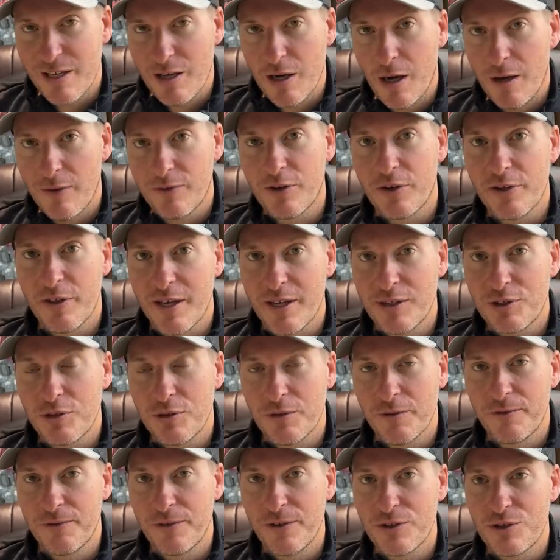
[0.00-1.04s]
cover that
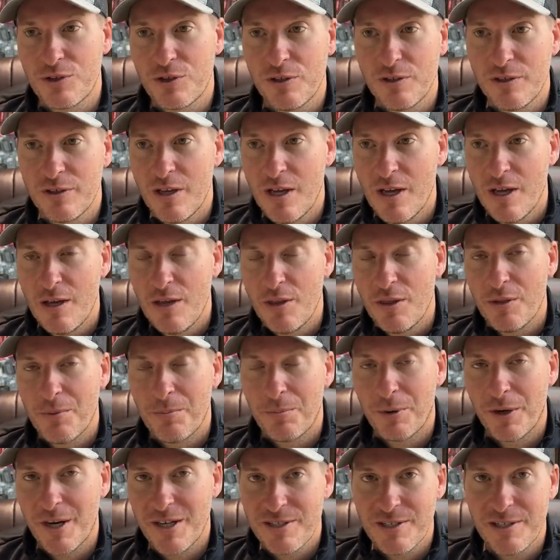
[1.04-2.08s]
you're fishing, the
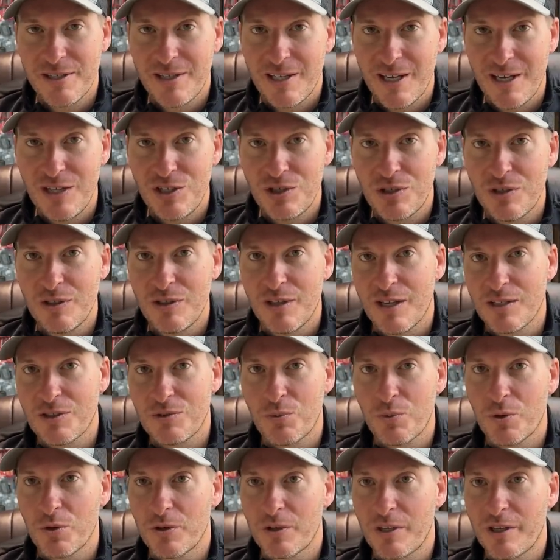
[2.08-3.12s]
presentation that's
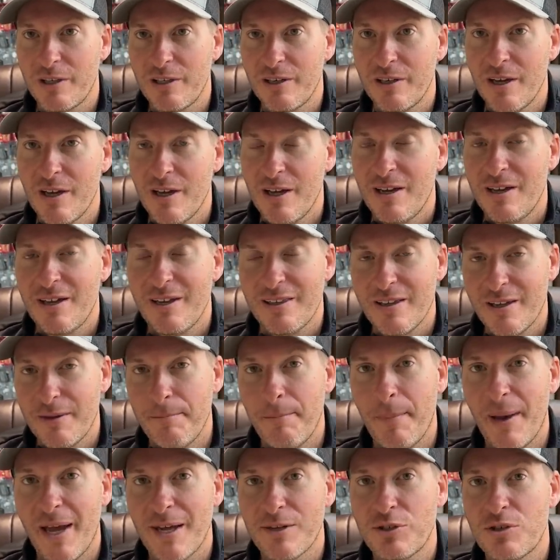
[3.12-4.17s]
working, and then
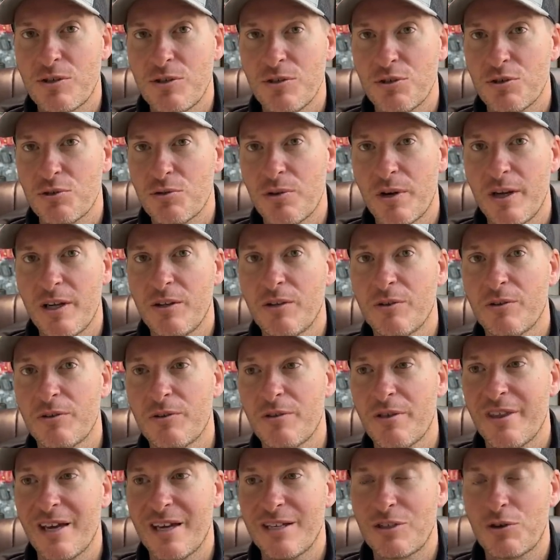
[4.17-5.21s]
match the trailer
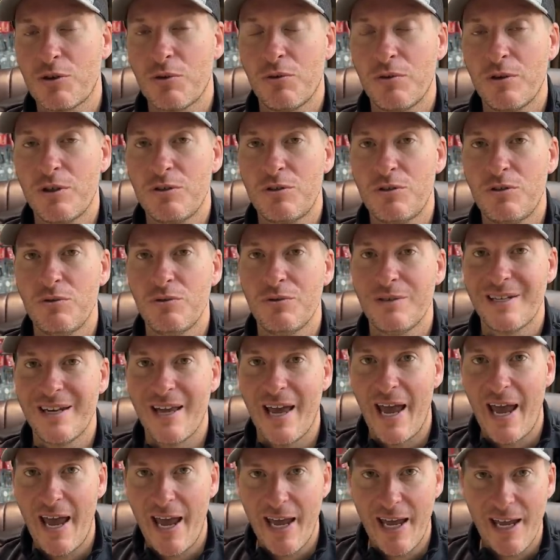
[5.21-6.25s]
that's going to
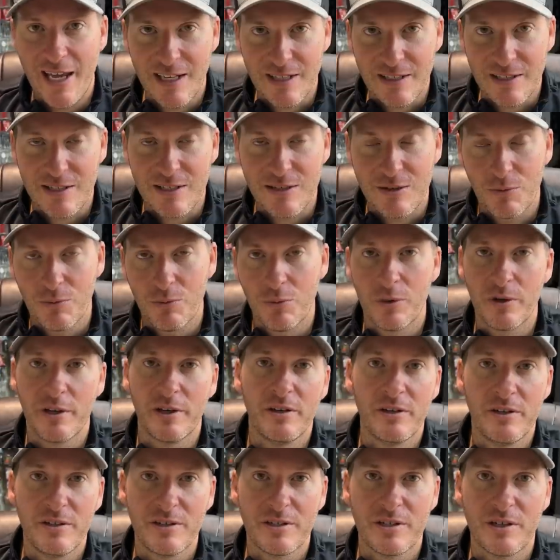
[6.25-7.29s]
enhance what
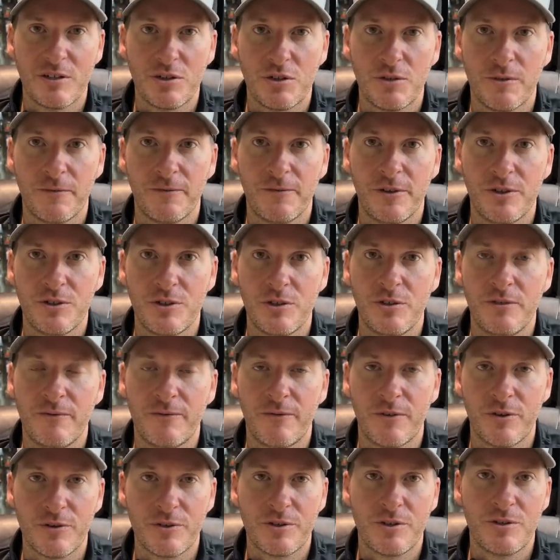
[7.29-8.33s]
it is that you're fishing
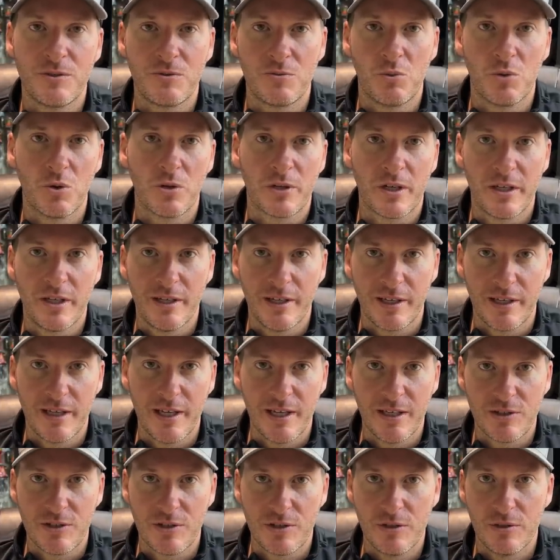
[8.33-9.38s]
versus working
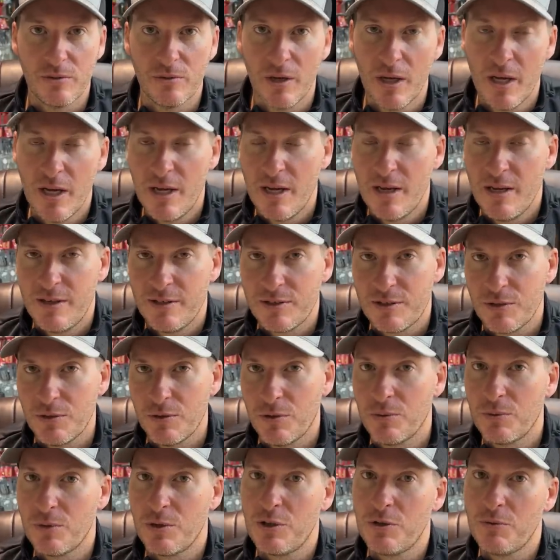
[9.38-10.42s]
against you.
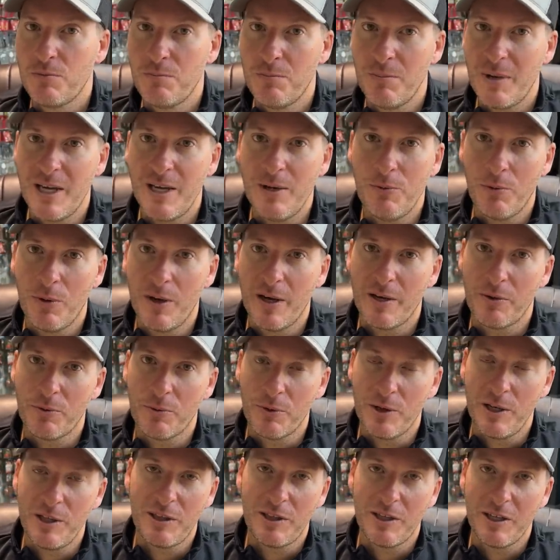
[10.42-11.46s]
So you may want to
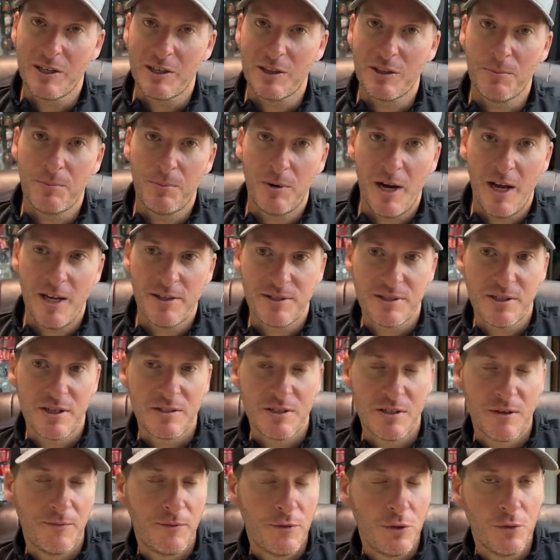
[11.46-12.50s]
rethink the
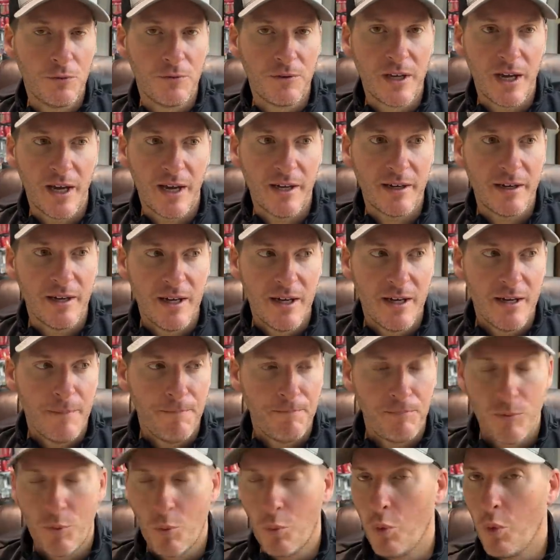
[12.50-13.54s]
process. If you've got
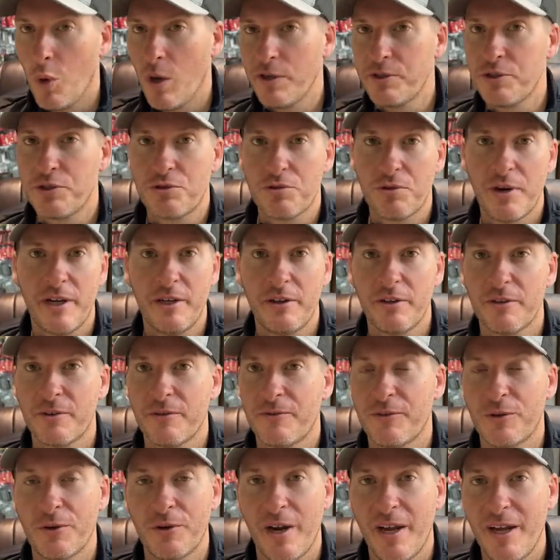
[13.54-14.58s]
one trailer
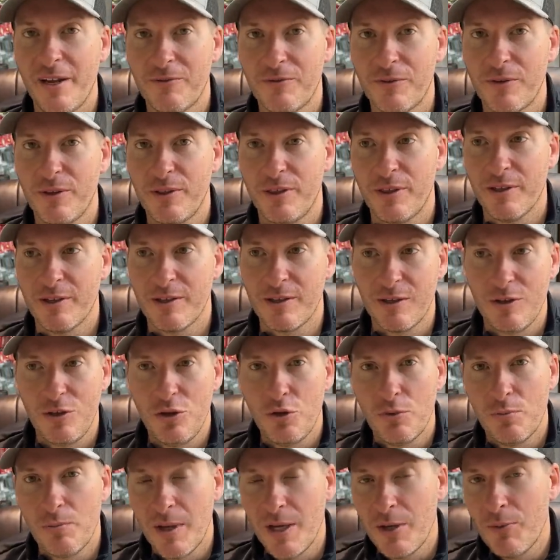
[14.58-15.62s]
for everything,
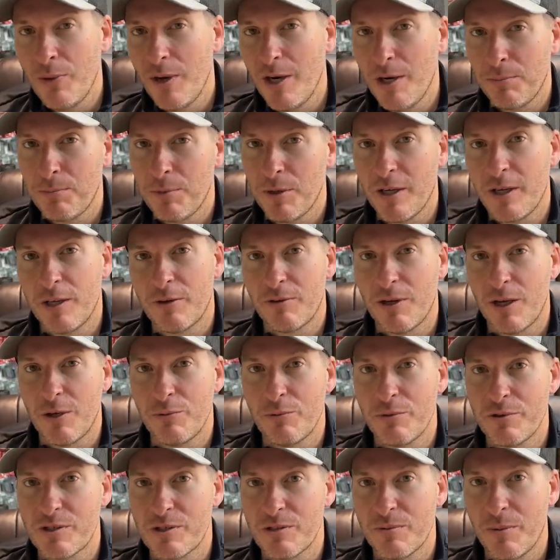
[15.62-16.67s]
you may want to play around
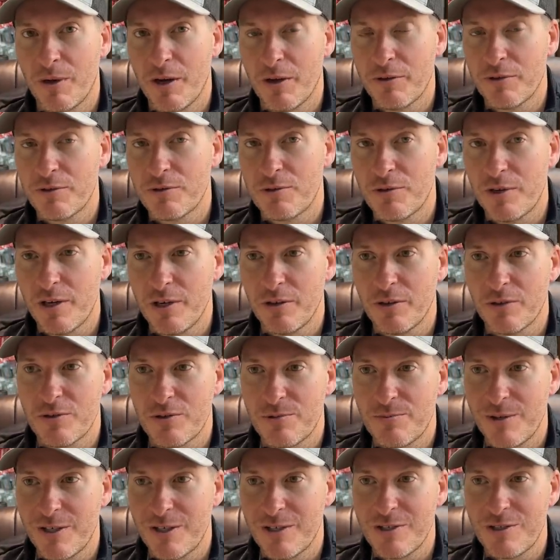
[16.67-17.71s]
with some other trailers
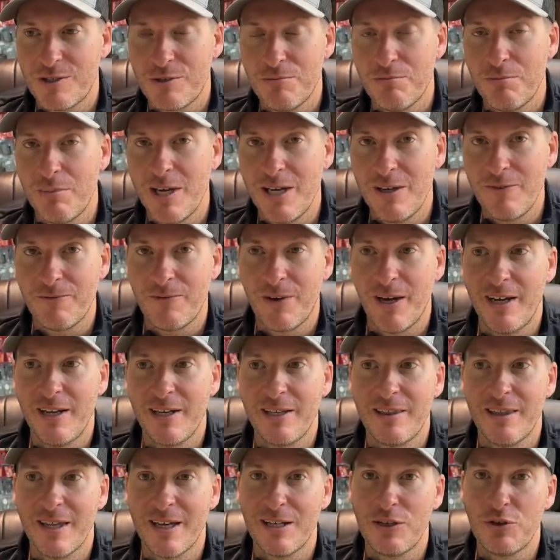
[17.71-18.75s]
because you may
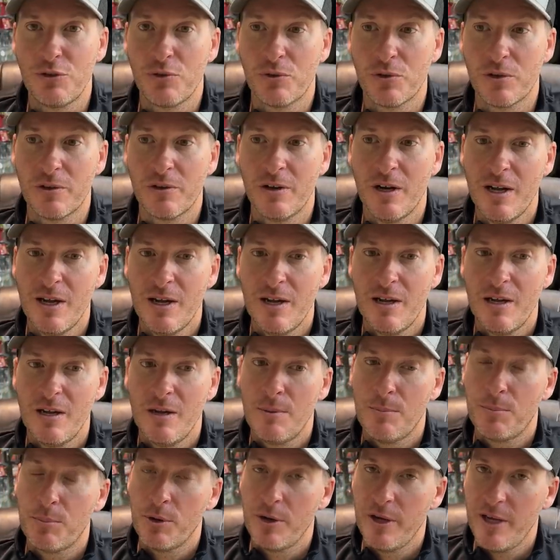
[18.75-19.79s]
find that you're
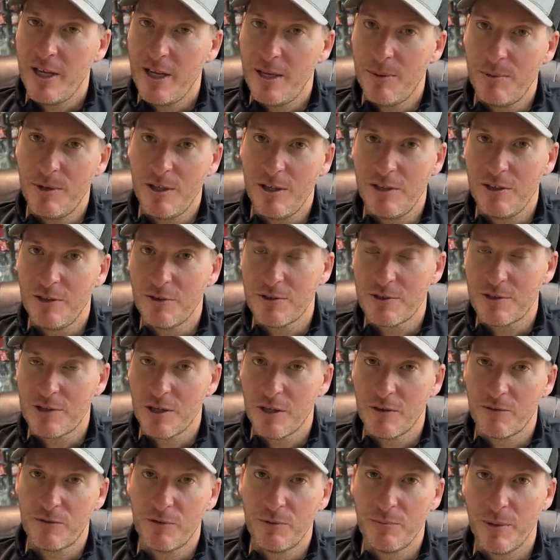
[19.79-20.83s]
prohibiting
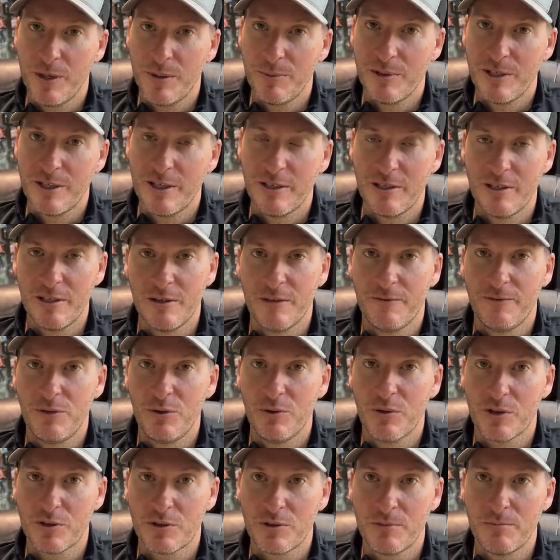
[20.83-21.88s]
yourself from maybe getting a
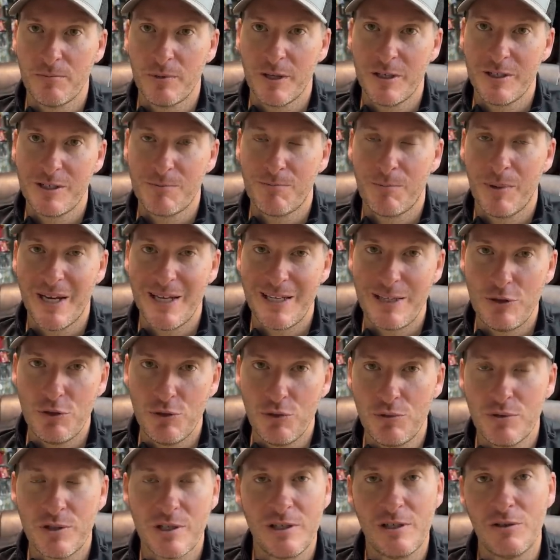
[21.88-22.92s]
few extra bites by
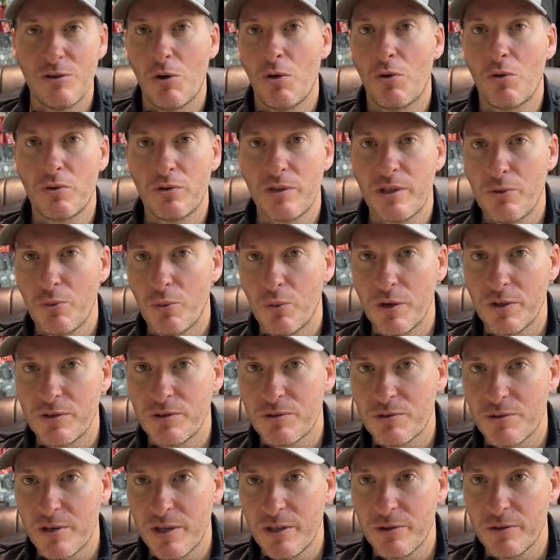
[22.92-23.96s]
using only one
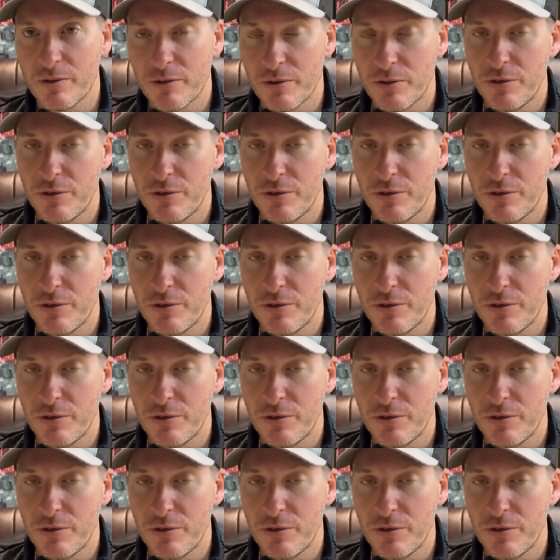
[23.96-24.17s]
trailer.